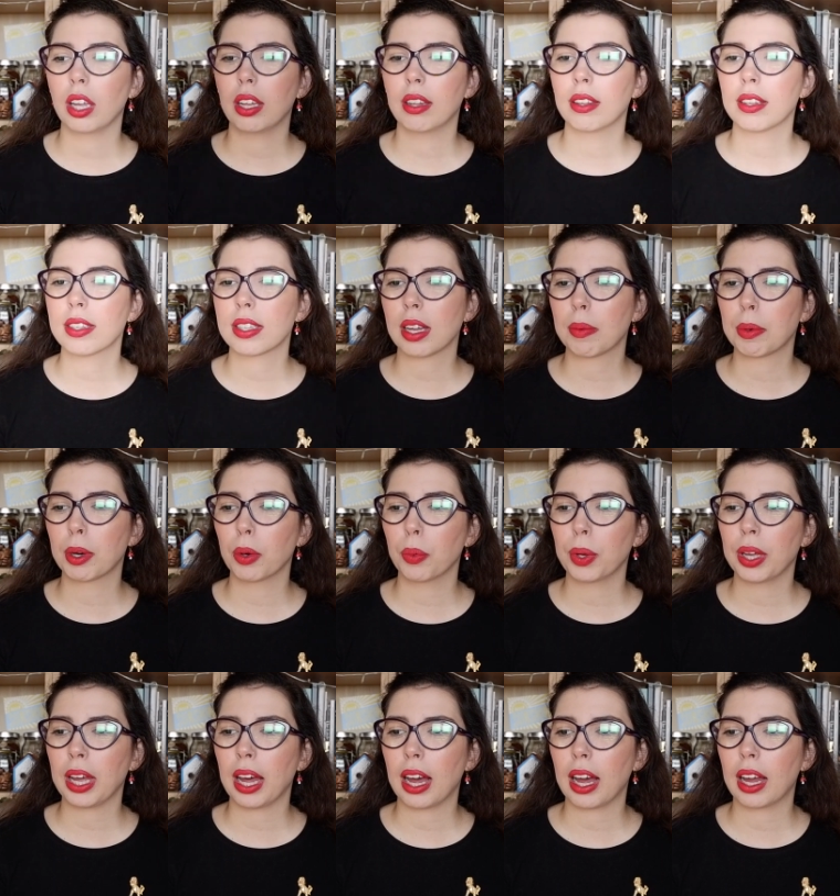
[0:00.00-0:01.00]
In the summer,
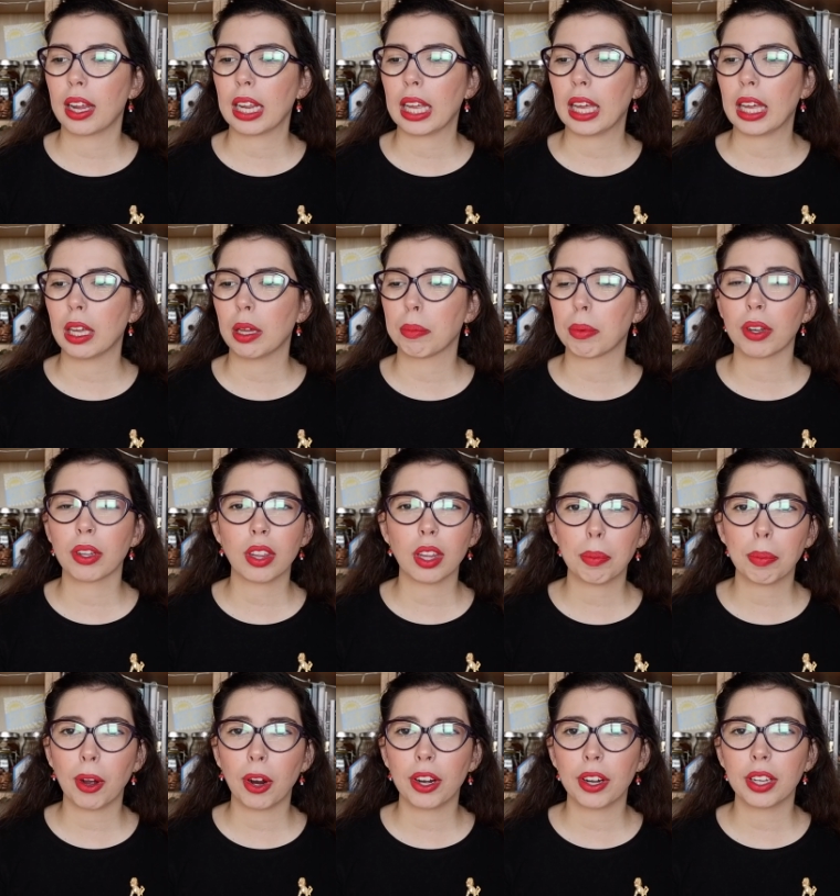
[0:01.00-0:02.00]
we had a
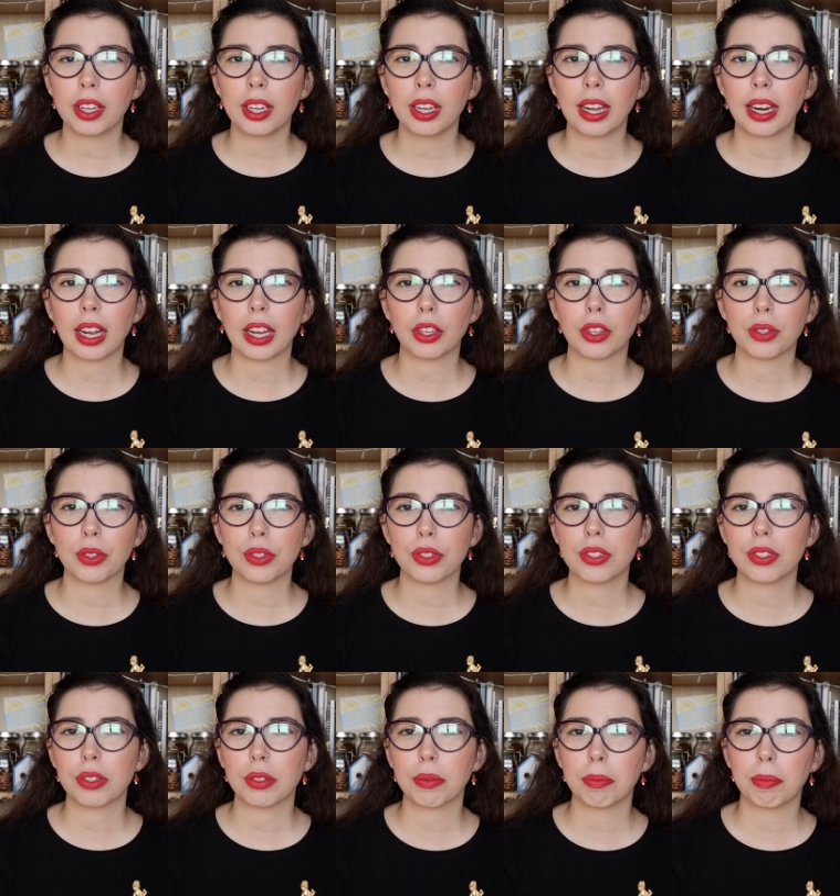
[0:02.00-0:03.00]
birthday party, and I
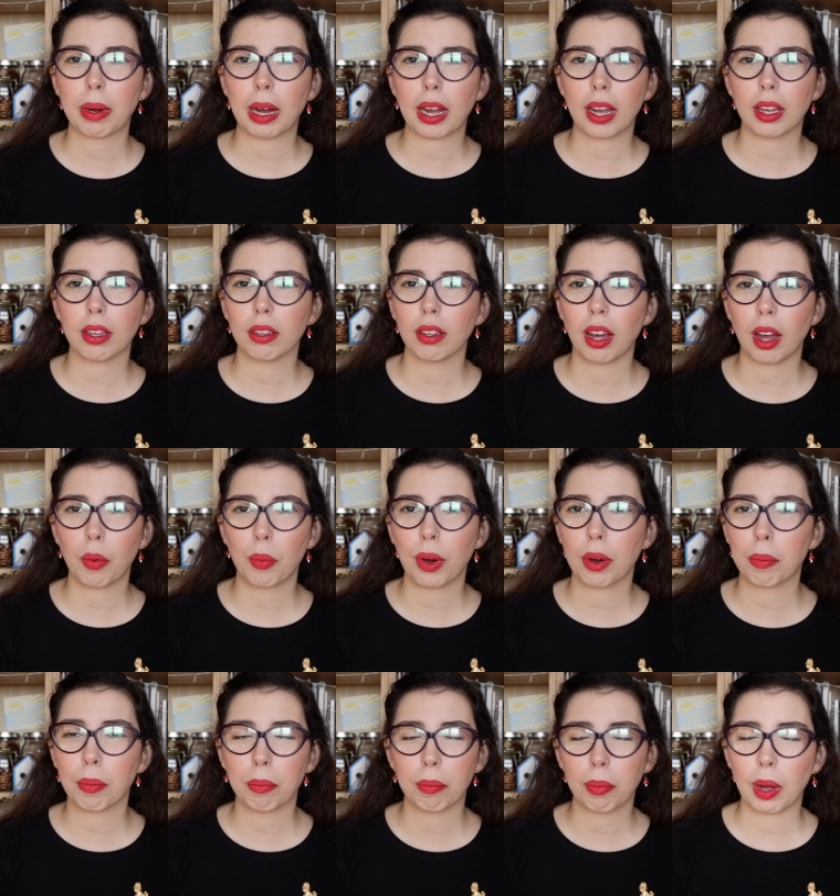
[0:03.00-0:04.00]
used I
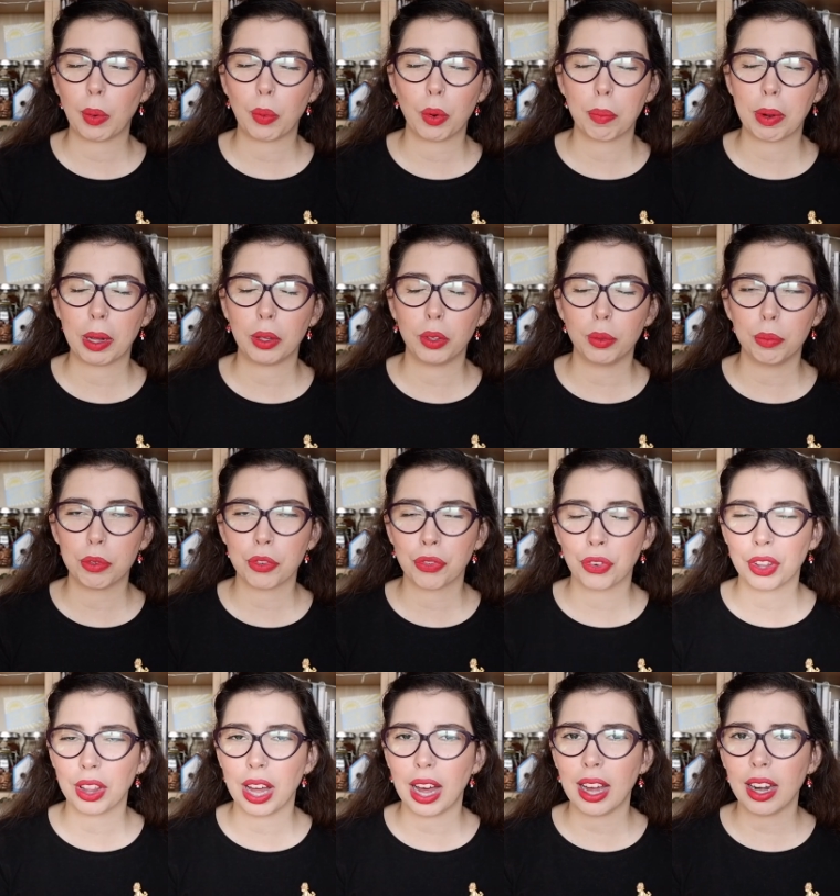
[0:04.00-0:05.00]
wore my loops
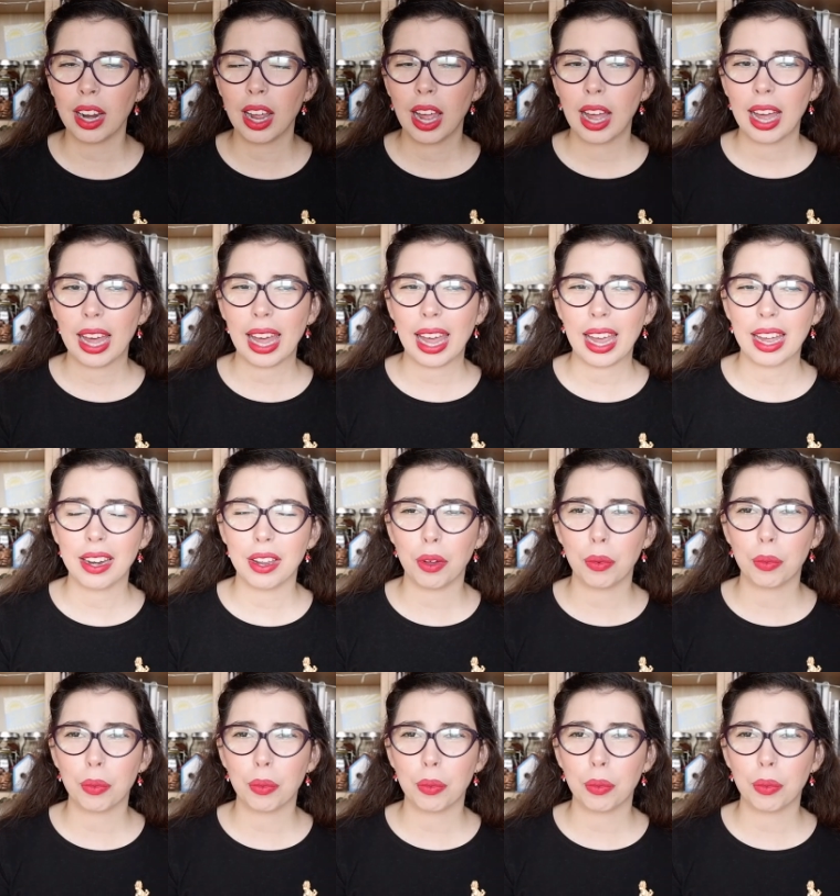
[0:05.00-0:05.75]
for that, and